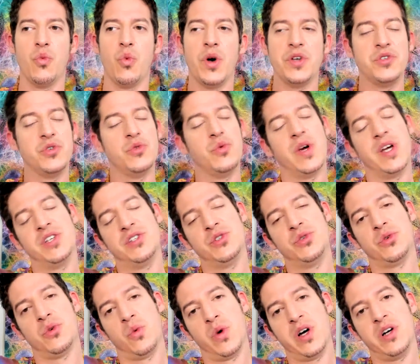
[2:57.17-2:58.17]
As you raise in
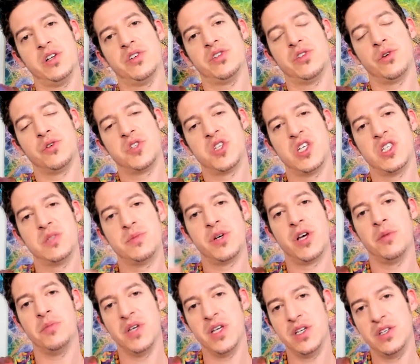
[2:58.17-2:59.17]
your awareness, those things
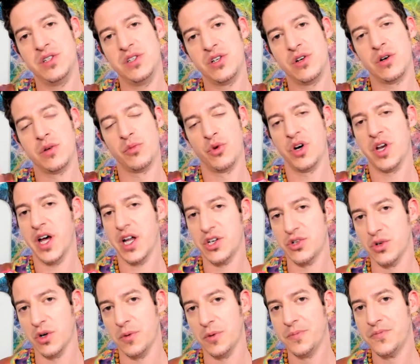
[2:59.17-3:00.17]
become easier and more
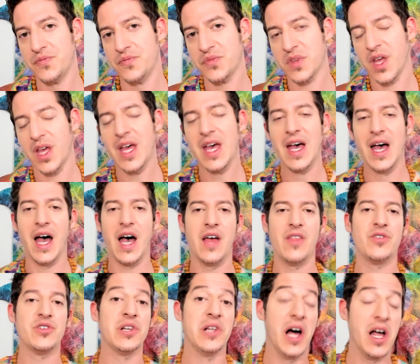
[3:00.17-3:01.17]
natural. And
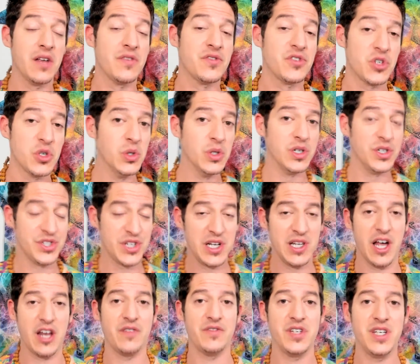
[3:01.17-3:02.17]
there's a lot of schools and a
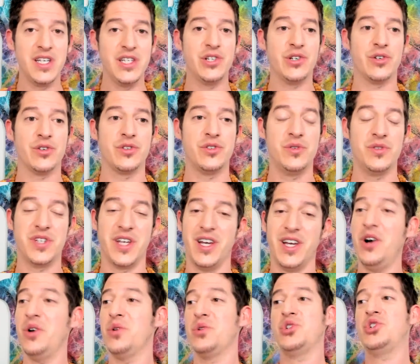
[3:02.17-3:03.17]
lot of teachers who say,
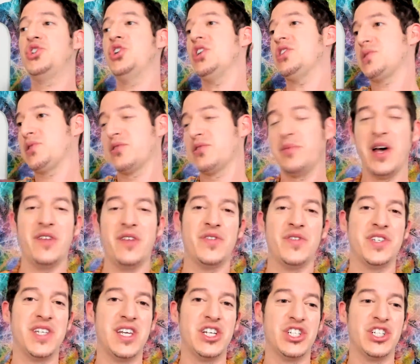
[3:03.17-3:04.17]
oh, just learn
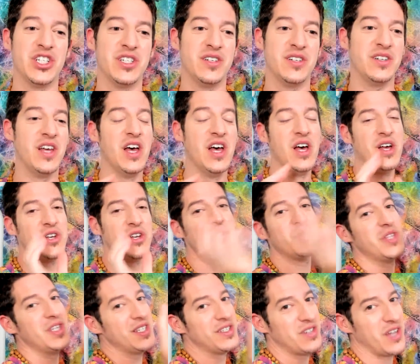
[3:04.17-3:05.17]
manifestation and
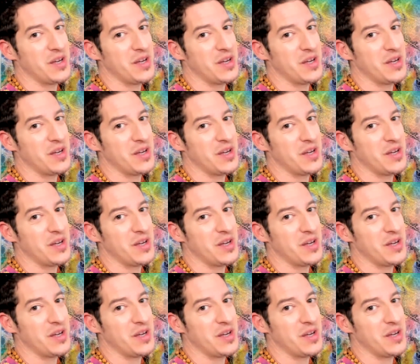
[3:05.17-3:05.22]
do these